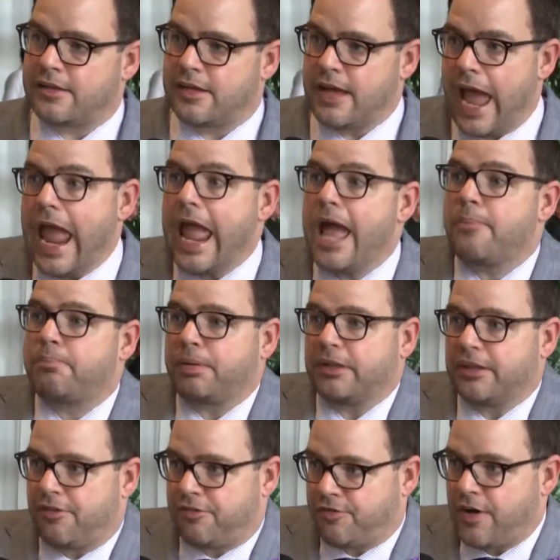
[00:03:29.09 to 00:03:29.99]
to
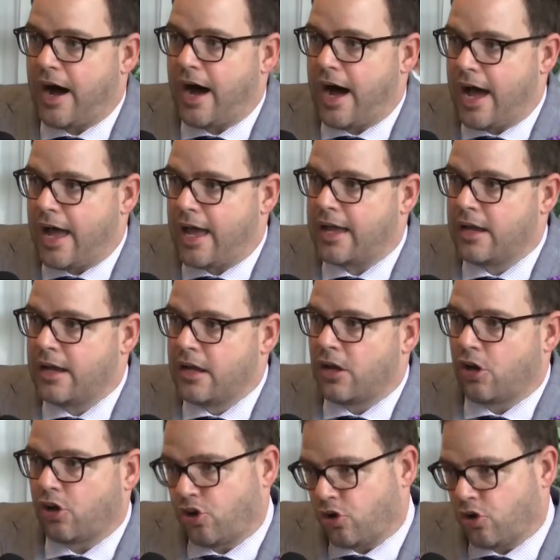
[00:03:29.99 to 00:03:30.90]
amplify
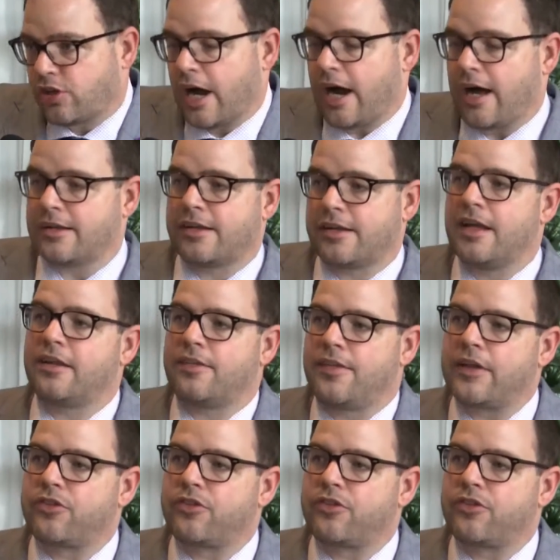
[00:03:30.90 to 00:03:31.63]
good content.